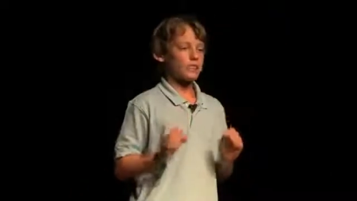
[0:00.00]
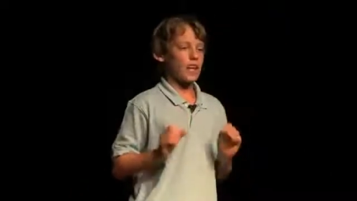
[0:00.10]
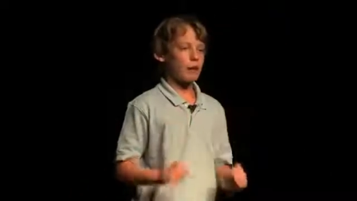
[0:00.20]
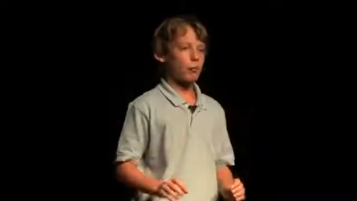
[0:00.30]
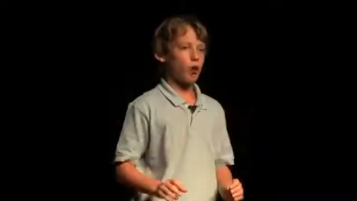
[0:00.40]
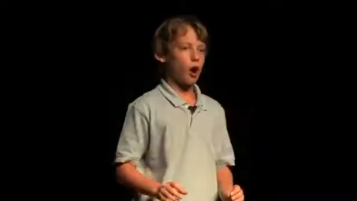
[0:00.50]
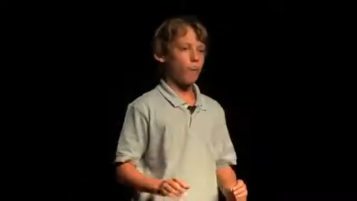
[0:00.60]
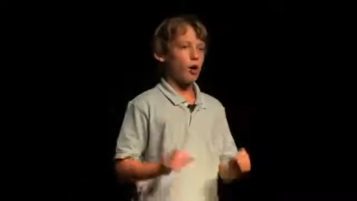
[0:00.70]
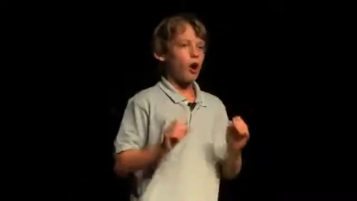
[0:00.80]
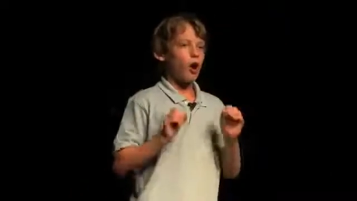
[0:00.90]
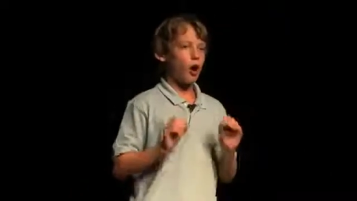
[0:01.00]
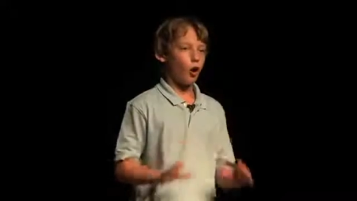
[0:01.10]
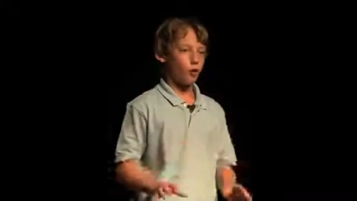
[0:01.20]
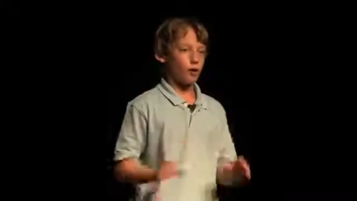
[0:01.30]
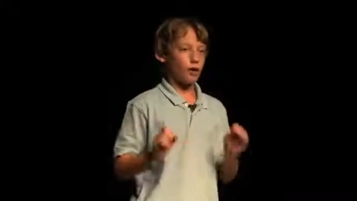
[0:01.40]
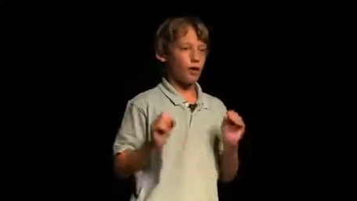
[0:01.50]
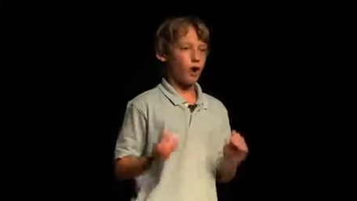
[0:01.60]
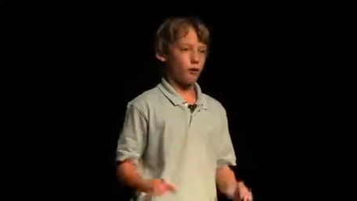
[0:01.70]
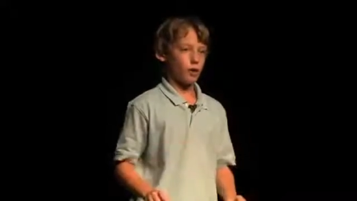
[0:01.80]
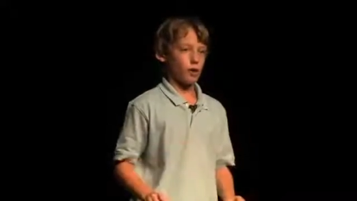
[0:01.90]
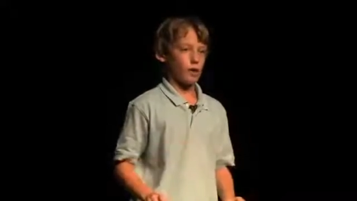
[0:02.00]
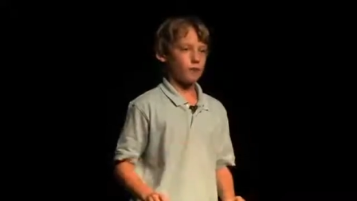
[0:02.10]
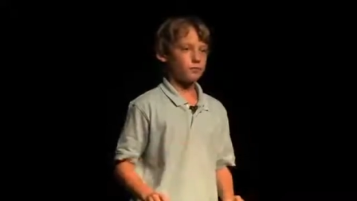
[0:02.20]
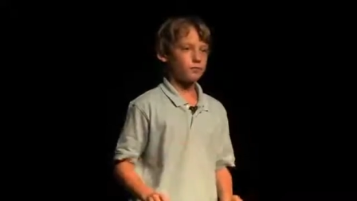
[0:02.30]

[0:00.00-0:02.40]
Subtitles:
the same crop over and over again.